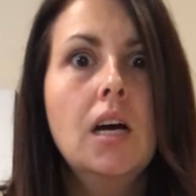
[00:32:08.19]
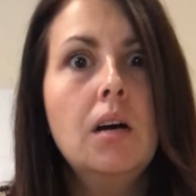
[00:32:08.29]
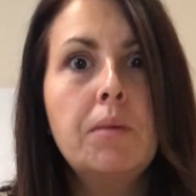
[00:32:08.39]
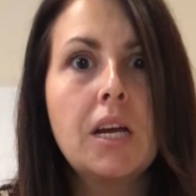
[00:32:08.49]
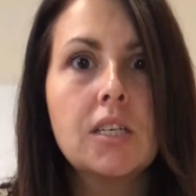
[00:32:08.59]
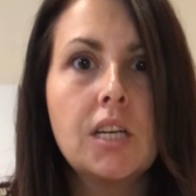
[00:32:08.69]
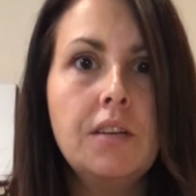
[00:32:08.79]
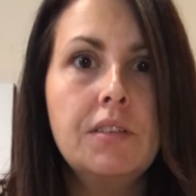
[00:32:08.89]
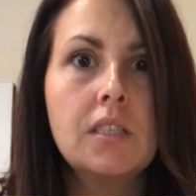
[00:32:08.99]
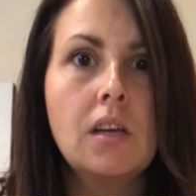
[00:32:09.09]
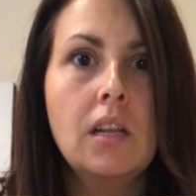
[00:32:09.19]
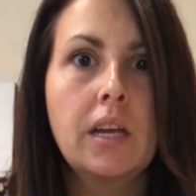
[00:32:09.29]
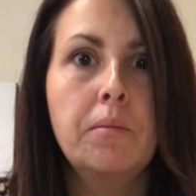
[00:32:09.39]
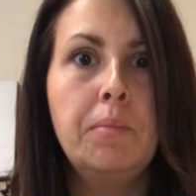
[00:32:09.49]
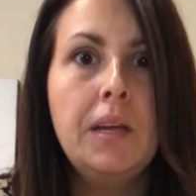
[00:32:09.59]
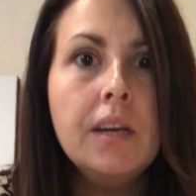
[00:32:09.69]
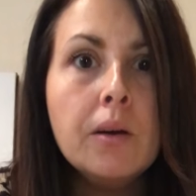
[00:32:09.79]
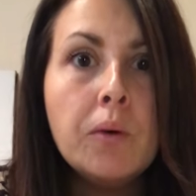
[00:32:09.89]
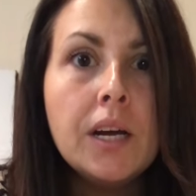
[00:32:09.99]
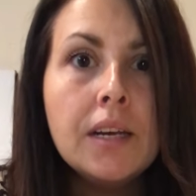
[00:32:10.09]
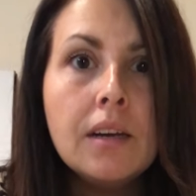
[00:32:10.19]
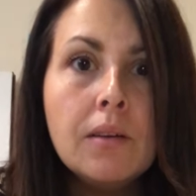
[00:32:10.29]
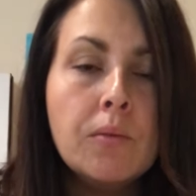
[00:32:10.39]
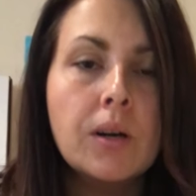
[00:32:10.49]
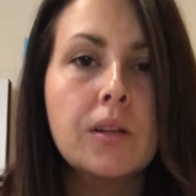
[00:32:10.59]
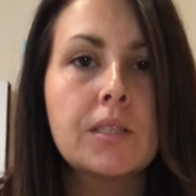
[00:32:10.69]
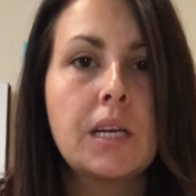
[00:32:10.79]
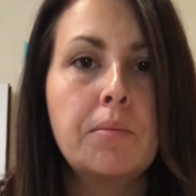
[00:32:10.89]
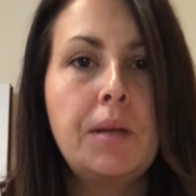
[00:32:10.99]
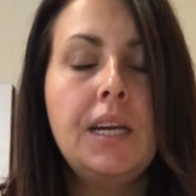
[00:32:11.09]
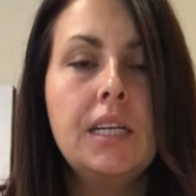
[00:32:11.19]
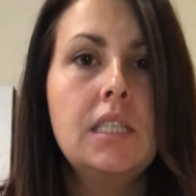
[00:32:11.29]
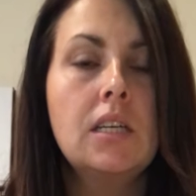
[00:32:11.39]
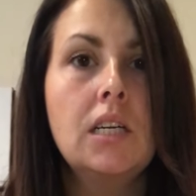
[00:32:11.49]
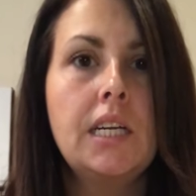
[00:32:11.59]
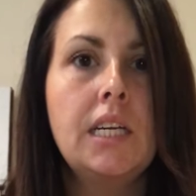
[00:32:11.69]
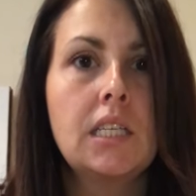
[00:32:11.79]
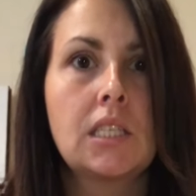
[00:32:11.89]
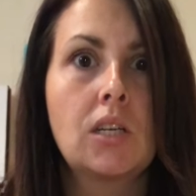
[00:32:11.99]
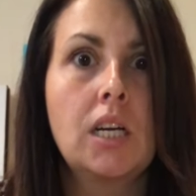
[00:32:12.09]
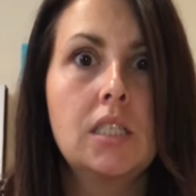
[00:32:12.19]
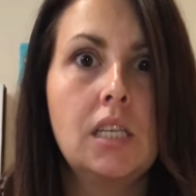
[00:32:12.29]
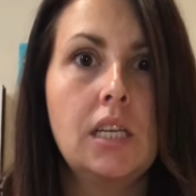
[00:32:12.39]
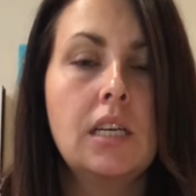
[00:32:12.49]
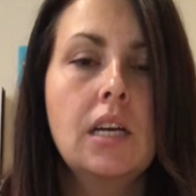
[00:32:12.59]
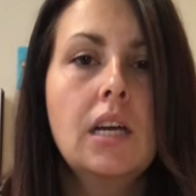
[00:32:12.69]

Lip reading: Oh my gosh, I even saw like a peanut one where it looks like peanuts on it. It's crazy.